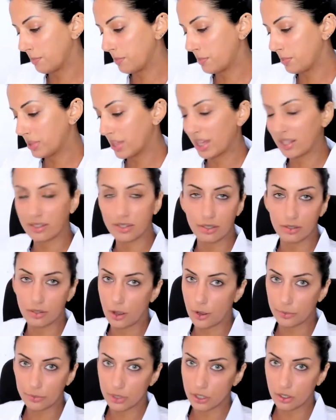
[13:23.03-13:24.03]
But that's
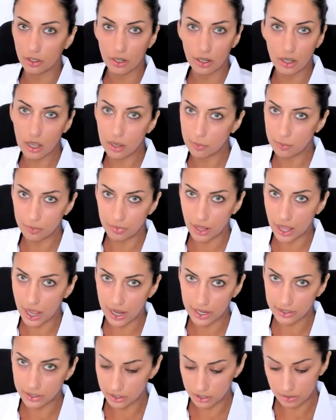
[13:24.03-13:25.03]
not going to
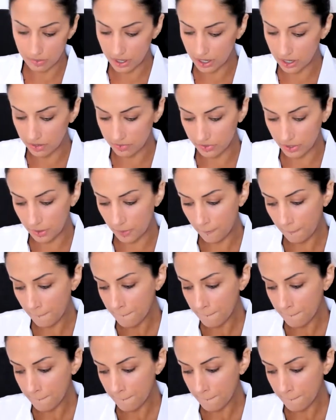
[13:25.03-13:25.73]
apply to too many of you.